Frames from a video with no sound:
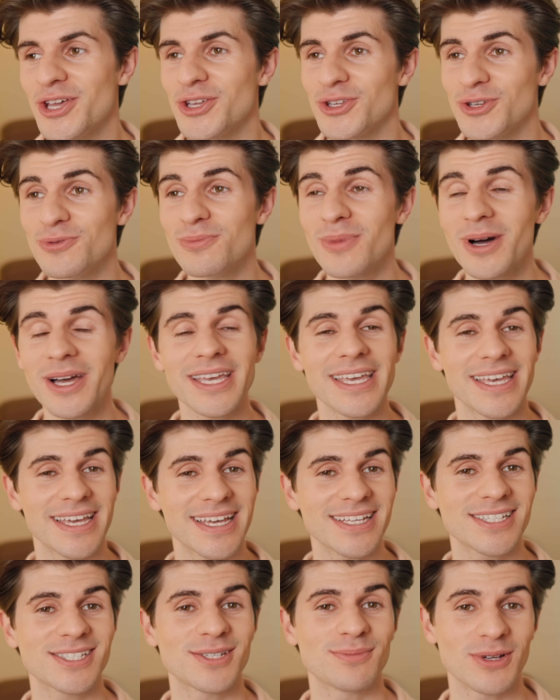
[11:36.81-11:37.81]
you might
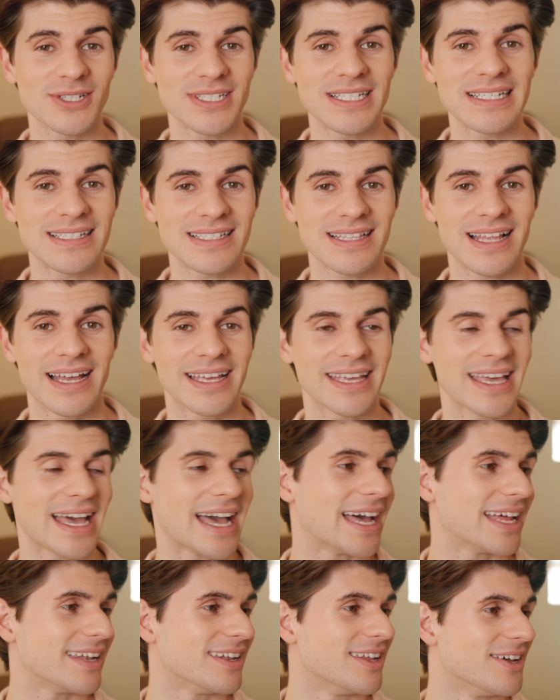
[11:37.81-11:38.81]
hear some Aussie slang
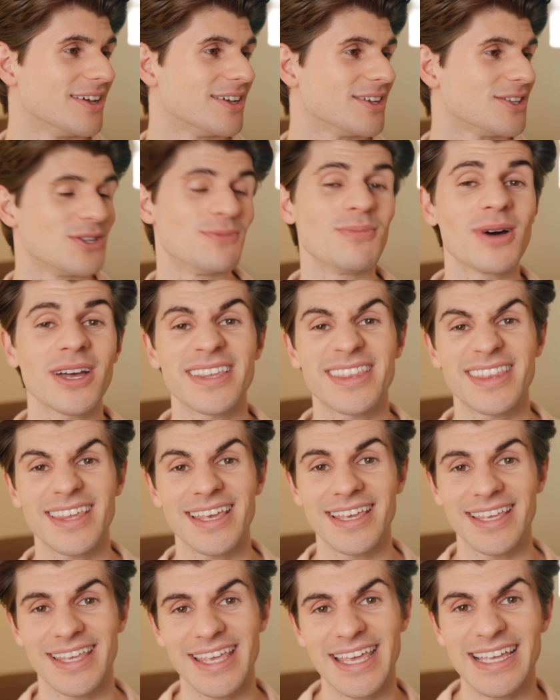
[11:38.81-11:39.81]
and you might
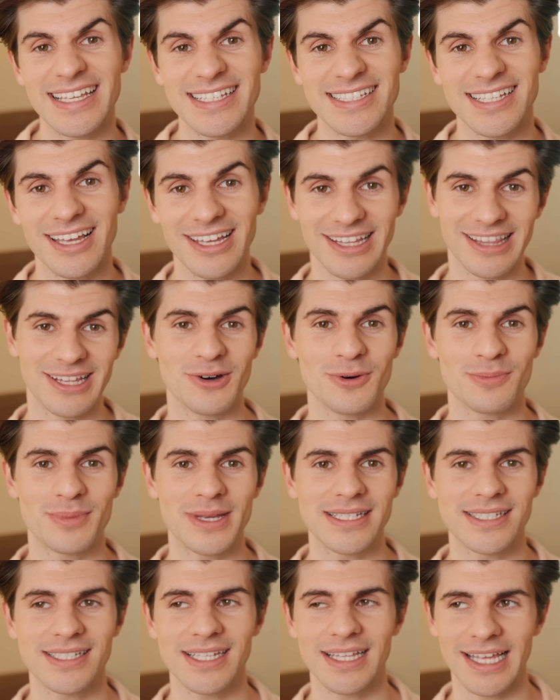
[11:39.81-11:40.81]
think it's a little
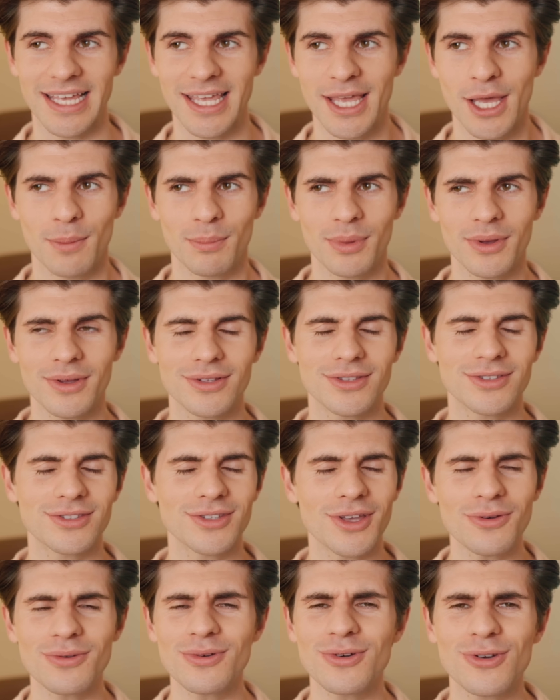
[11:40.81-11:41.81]
bit silly, but
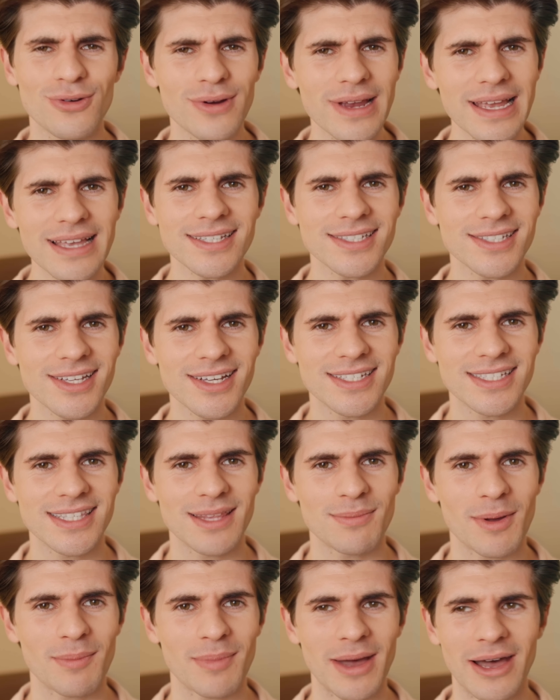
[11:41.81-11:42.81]
don't criticize
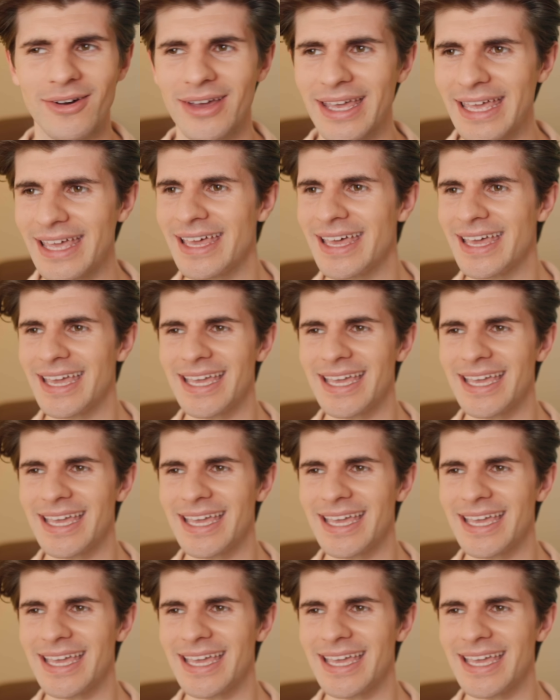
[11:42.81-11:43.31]
them about it.